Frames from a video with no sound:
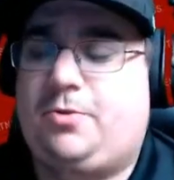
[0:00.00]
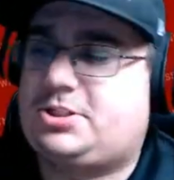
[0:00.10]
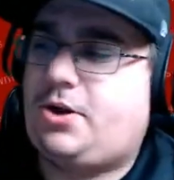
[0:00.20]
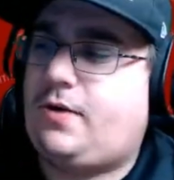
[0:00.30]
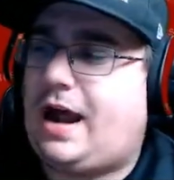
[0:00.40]

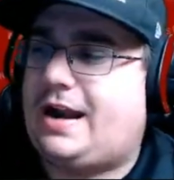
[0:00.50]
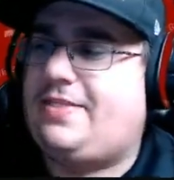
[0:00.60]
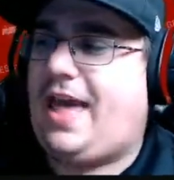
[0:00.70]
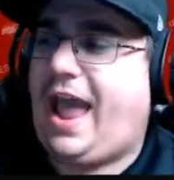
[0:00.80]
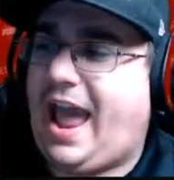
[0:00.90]
What's going on in
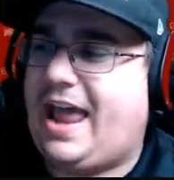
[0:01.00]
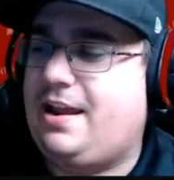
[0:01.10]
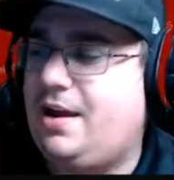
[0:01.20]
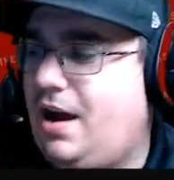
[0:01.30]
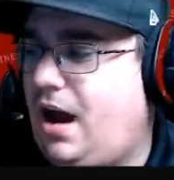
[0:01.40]
the head
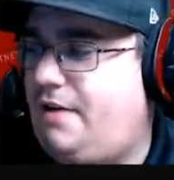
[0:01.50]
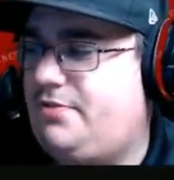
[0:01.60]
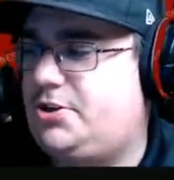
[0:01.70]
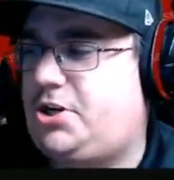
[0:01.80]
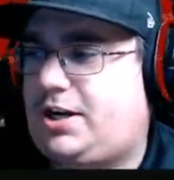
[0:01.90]
of
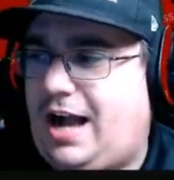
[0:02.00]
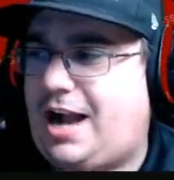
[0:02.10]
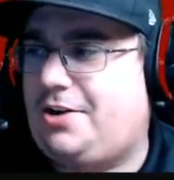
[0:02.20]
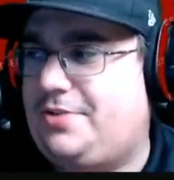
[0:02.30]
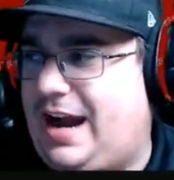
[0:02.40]
the
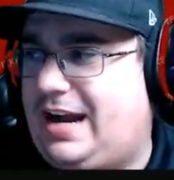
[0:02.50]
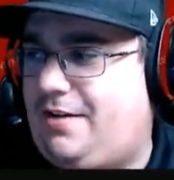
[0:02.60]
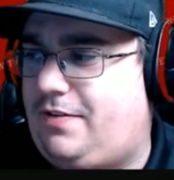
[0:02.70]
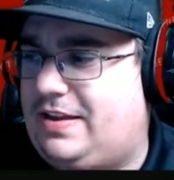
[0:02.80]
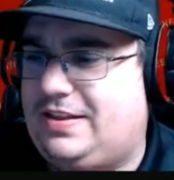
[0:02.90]
Chicago
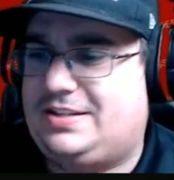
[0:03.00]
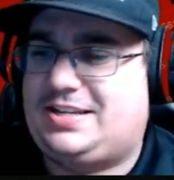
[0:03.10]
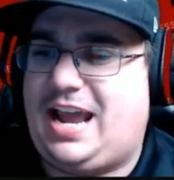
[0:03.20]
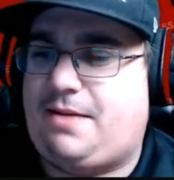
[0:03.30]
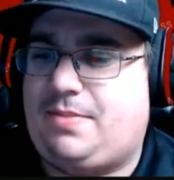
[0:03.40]
native in this
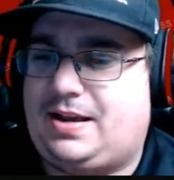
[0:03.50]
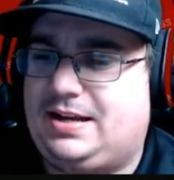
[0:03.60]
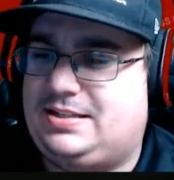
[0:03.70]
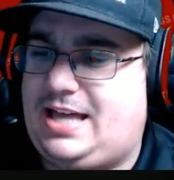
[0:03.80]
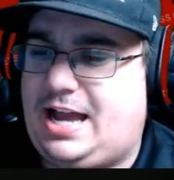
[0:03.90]
game?
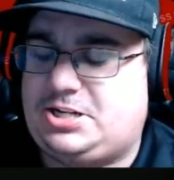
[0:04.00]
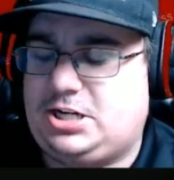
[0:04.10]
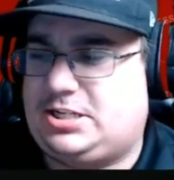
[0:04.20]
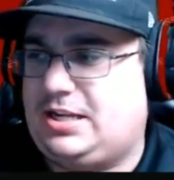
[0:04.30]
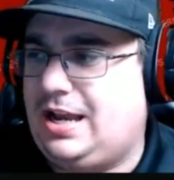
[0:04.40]
Because that
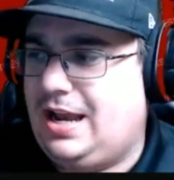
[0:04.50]
just,